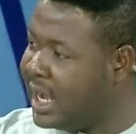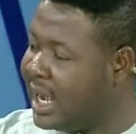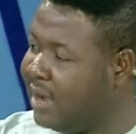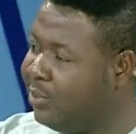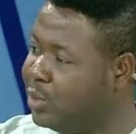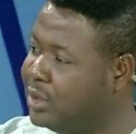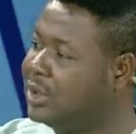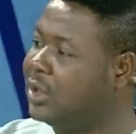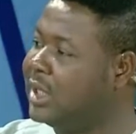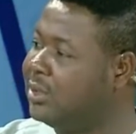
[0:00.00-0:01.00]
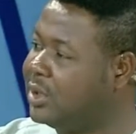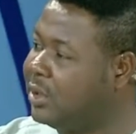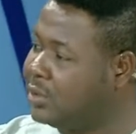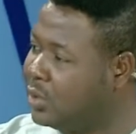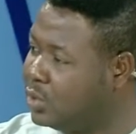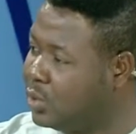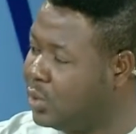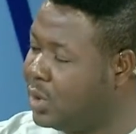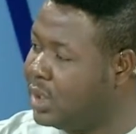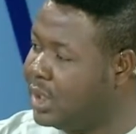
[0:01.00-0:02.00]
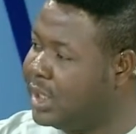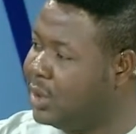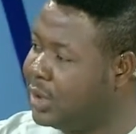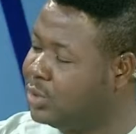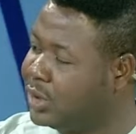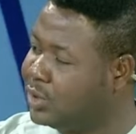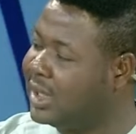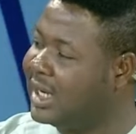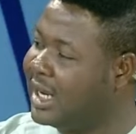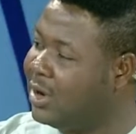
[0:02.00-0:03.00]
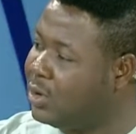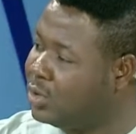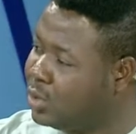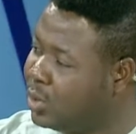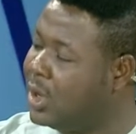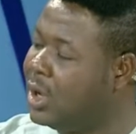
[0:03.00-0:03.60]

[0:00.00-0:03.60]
have positioned themselves also in a way to ensure that they are also